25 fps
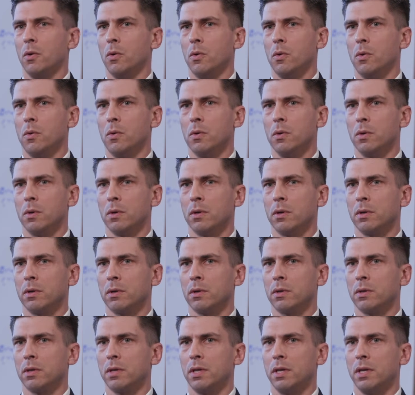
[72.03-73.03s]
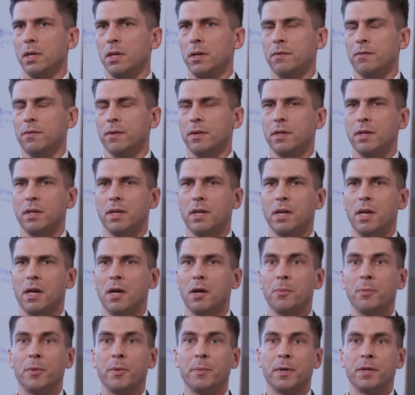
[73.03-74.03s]
or even
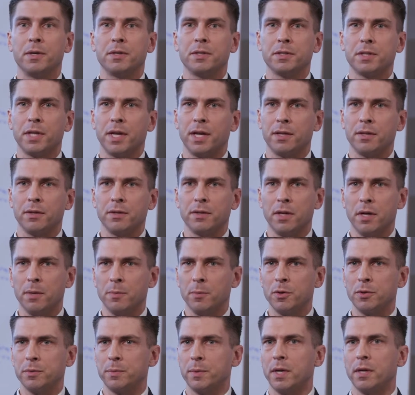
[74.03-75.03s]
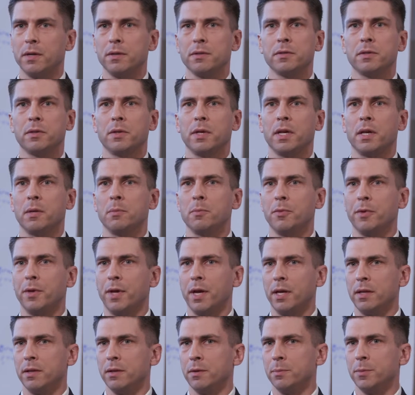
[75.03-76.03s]
help them understand their numbers better so they can
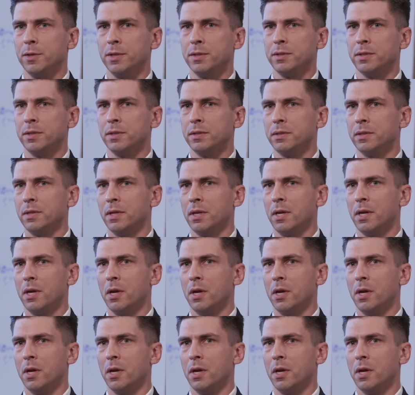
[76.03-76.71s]
plan their business,